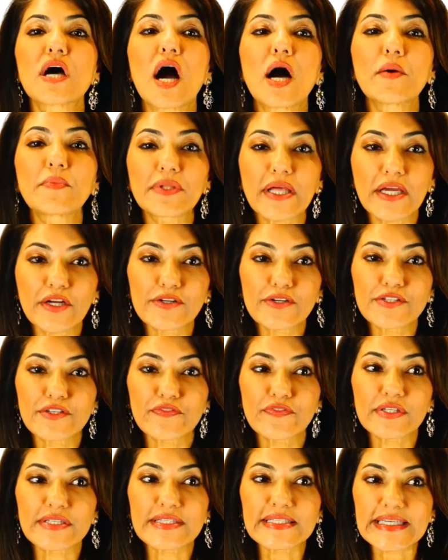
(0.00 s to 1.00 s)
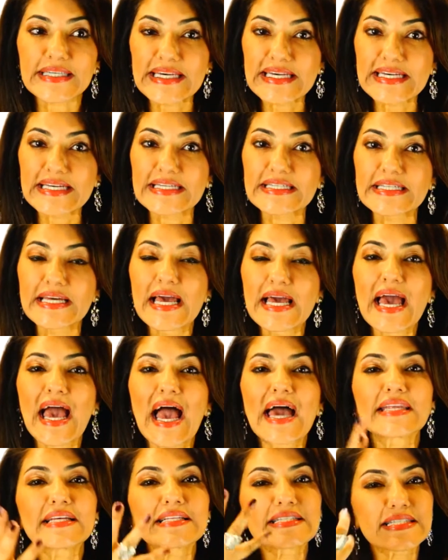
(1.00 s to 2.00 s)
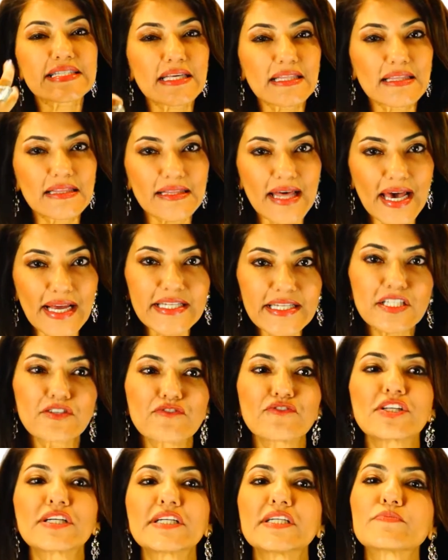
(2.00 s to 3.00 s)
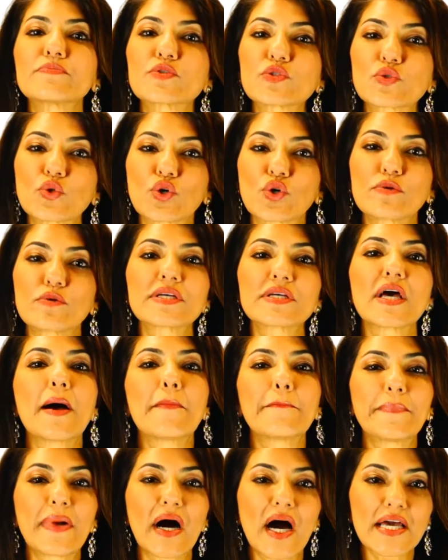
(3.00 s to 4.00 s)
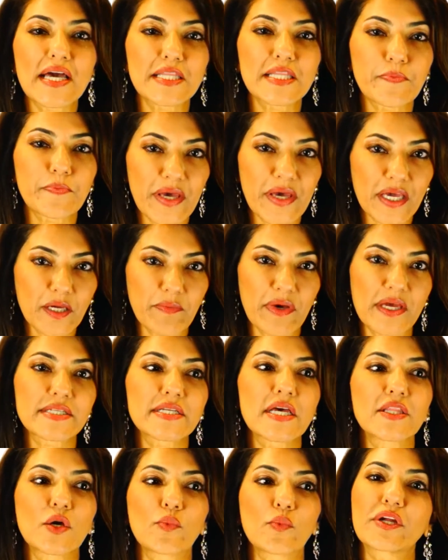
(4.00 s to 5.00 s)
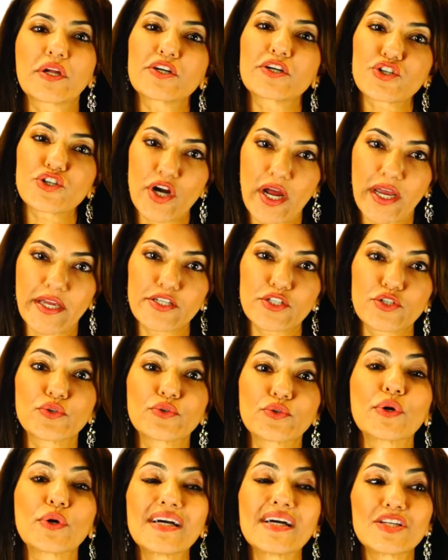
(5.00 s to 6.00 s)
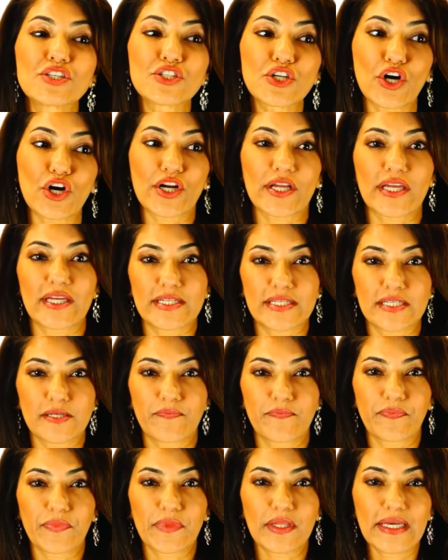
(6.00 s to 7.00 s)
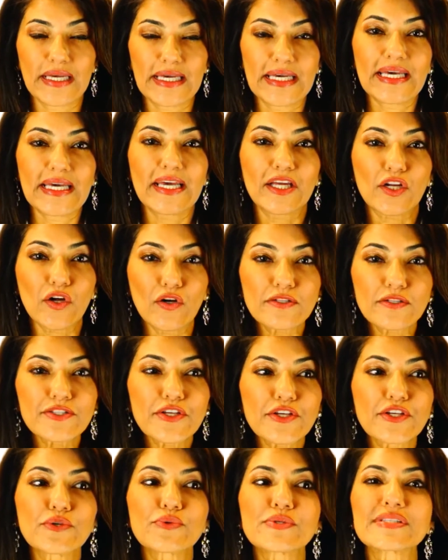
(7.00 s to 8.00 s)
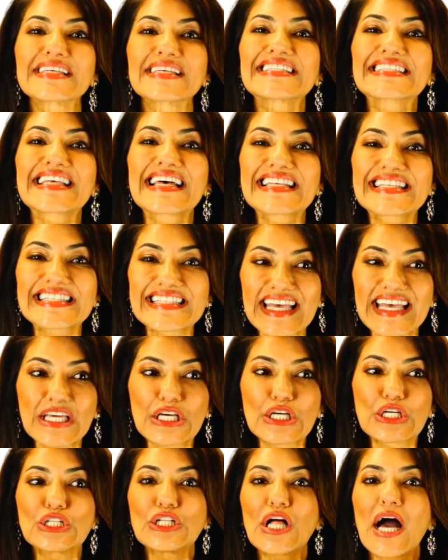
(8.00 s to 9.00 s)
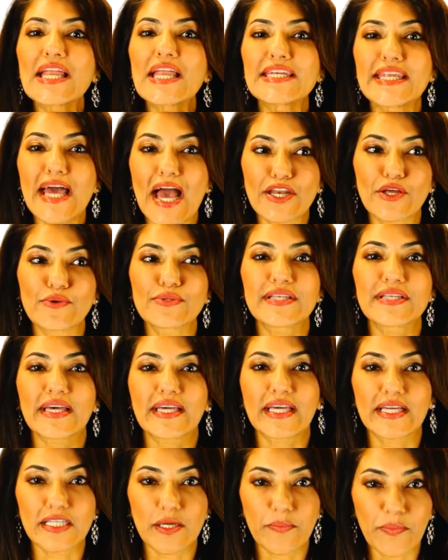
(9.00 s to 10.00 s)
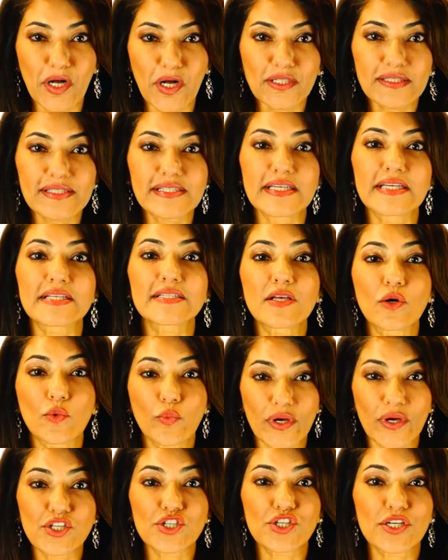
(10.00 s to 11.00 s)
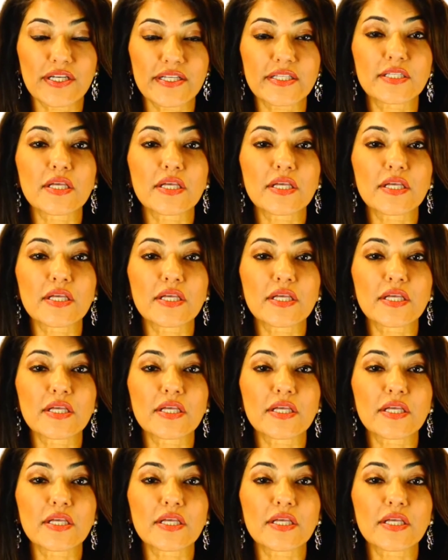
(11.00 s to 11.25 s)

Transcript: the top layers of the skin and is selectively absorbed by the pigment that we are trying to target. It also uses single nanosecond pulses, which